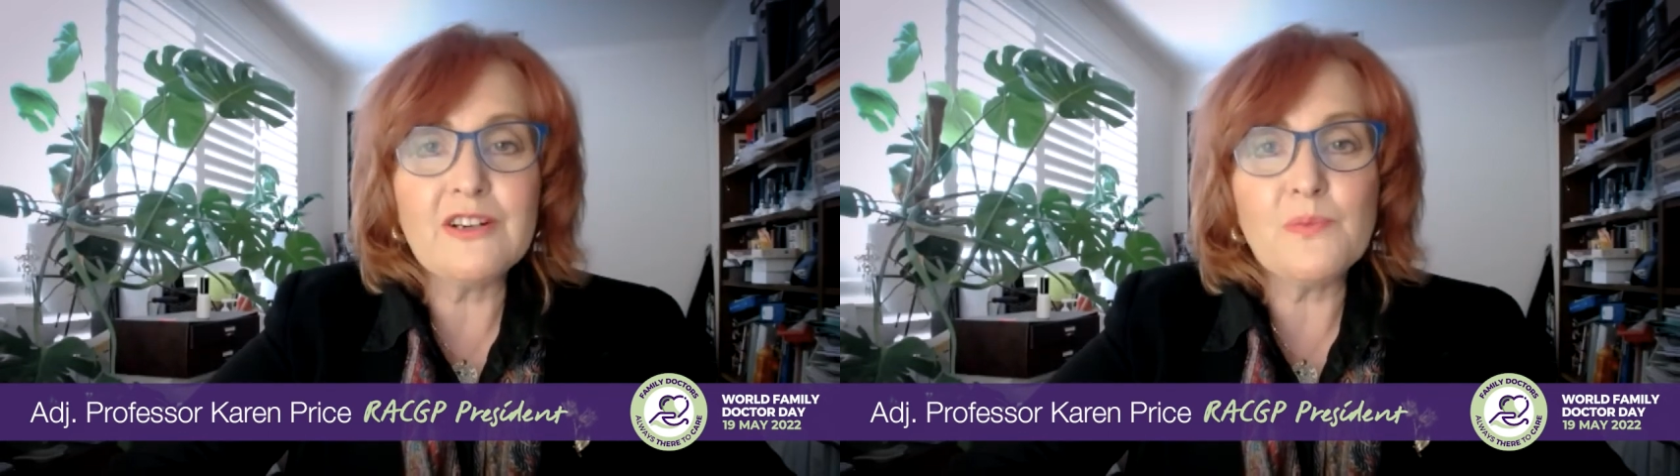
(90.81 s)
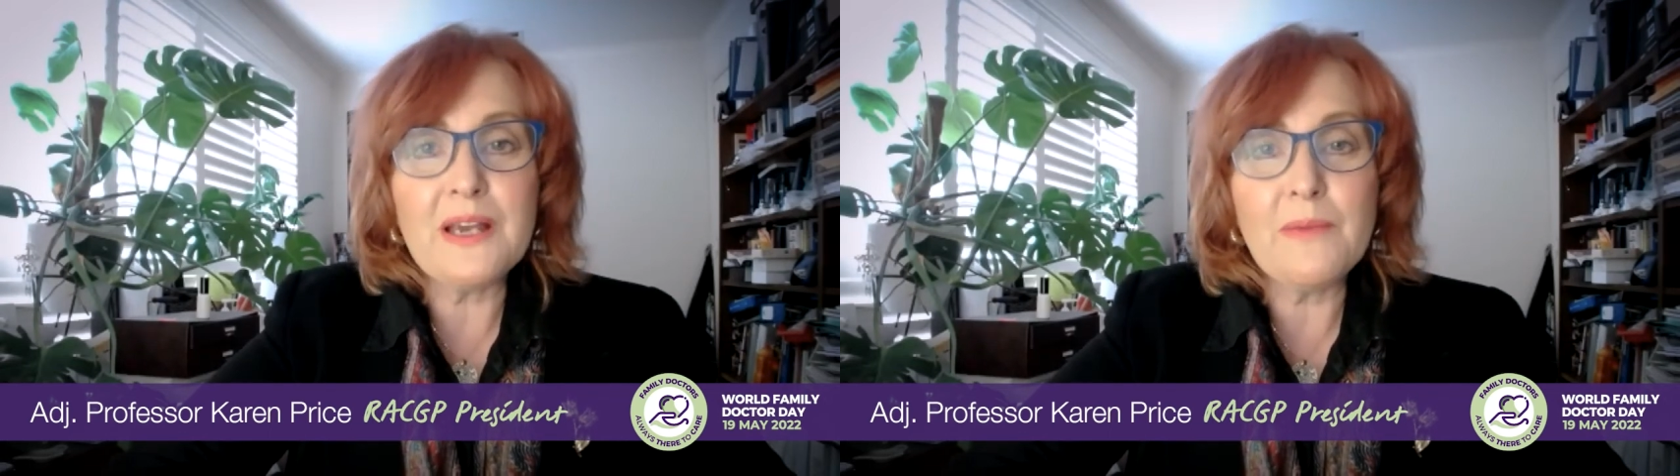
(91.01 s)

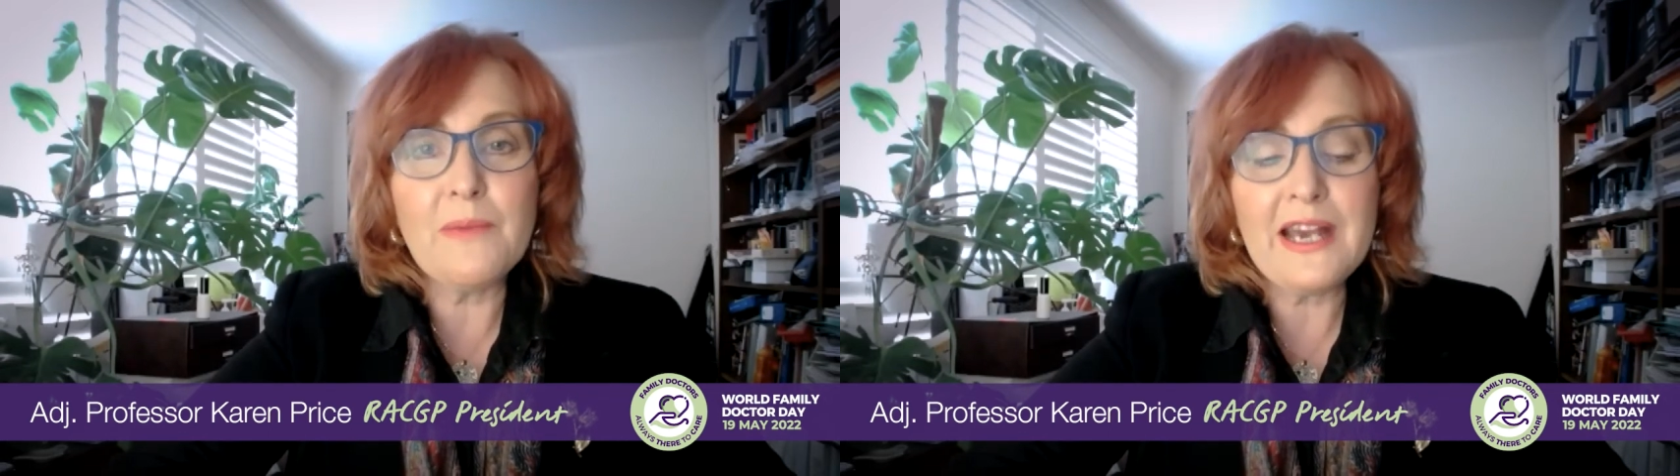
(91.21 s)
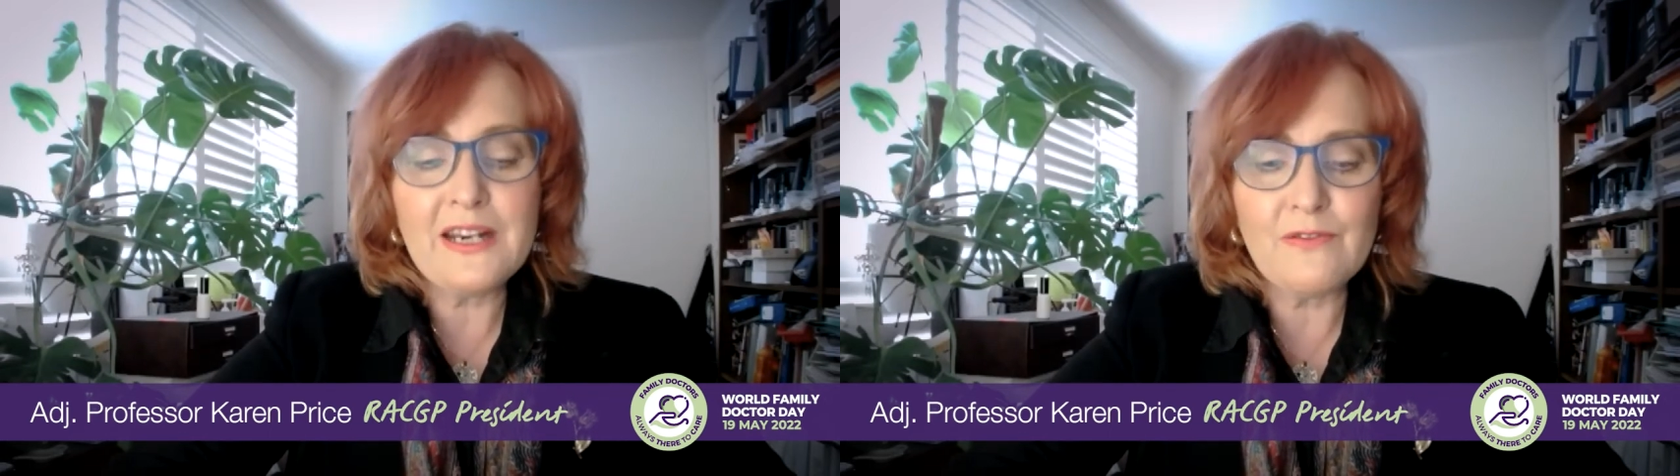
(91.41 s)
being
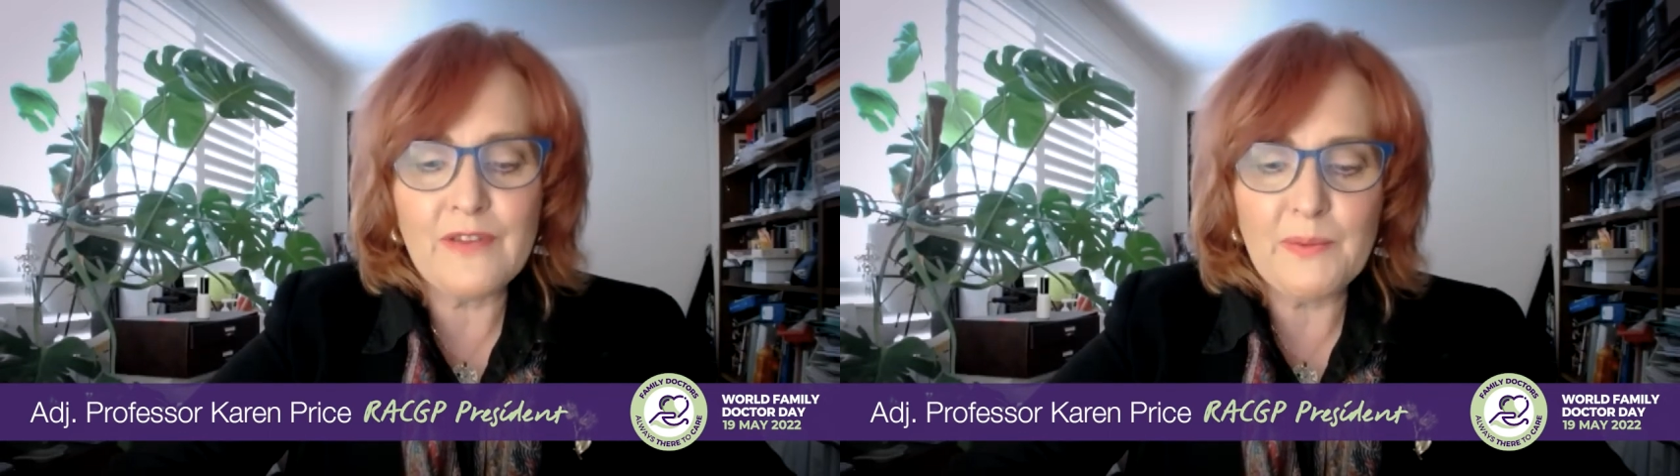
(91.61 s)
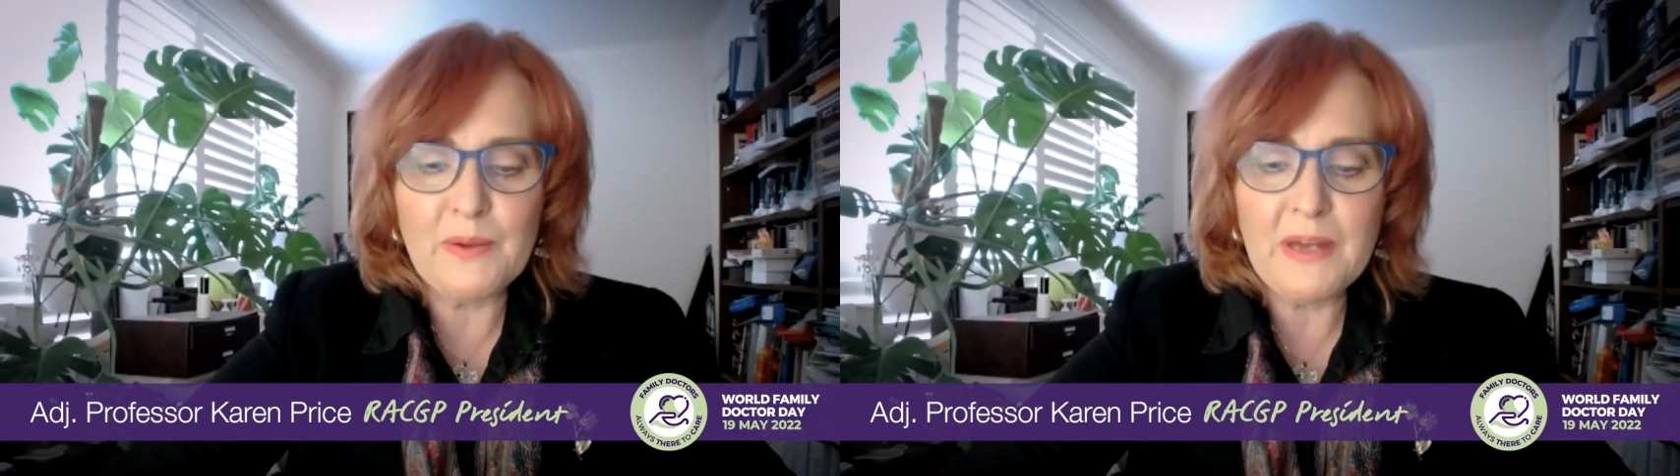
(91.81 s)
made in
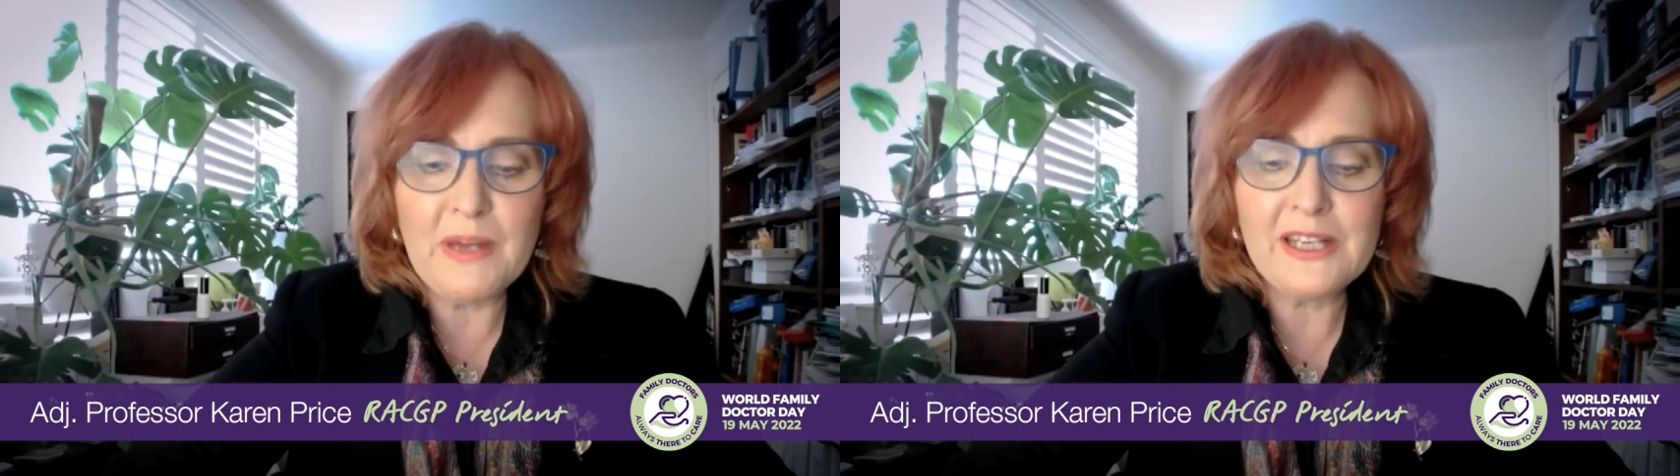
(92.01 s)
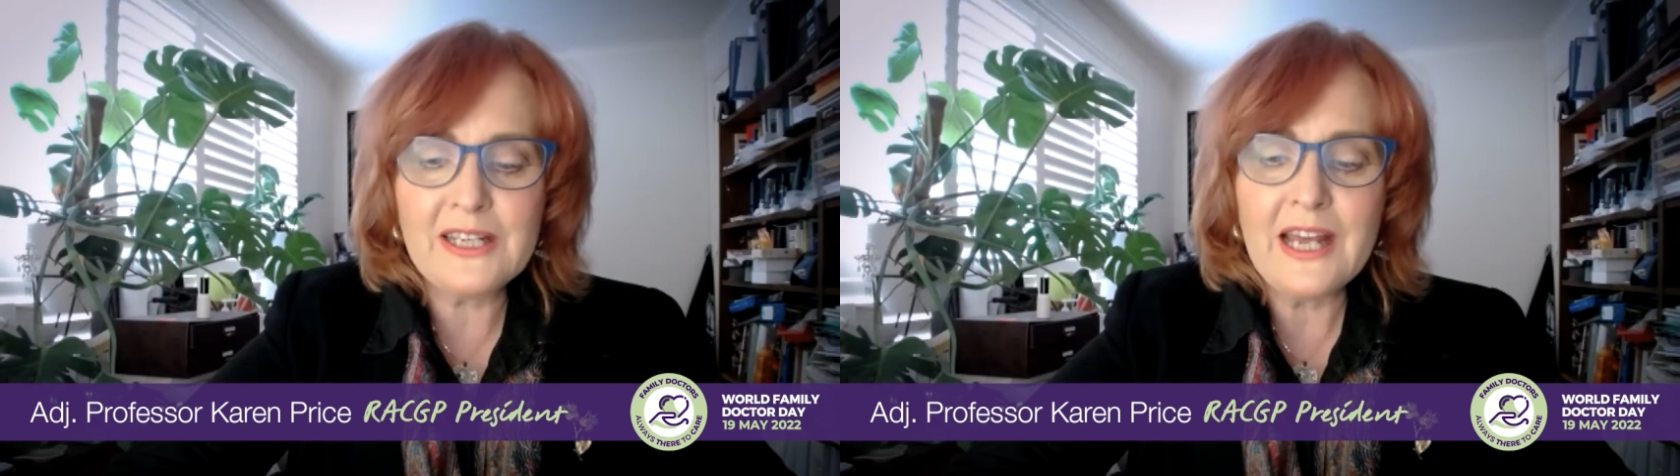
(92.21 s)
family
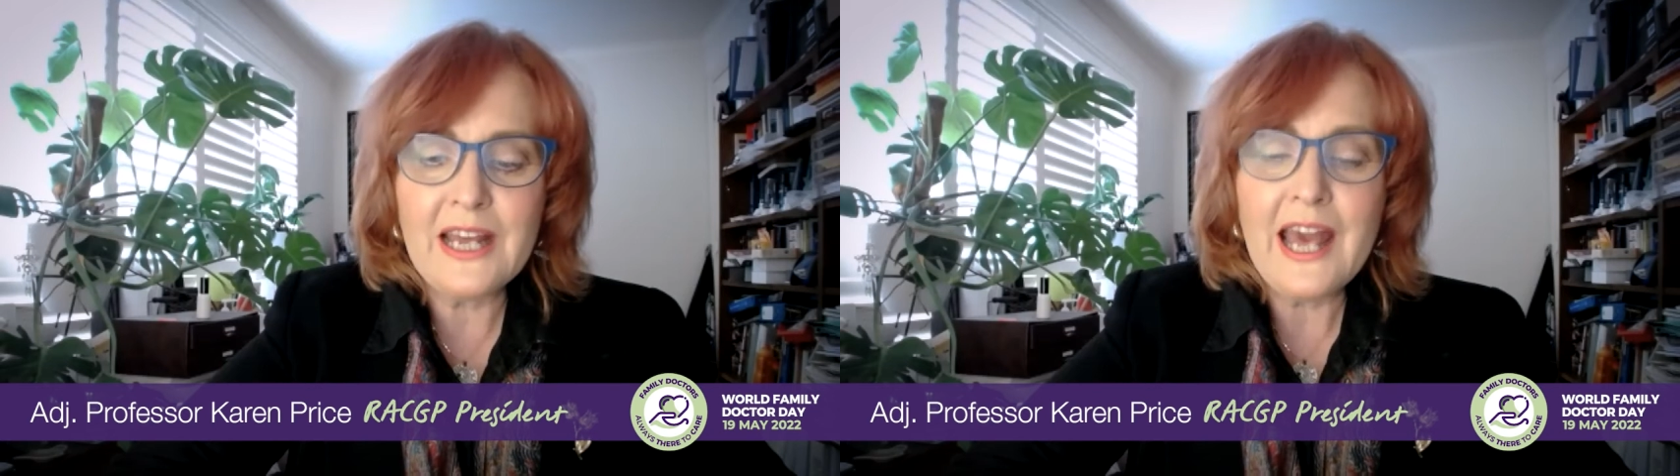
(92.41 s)
medicine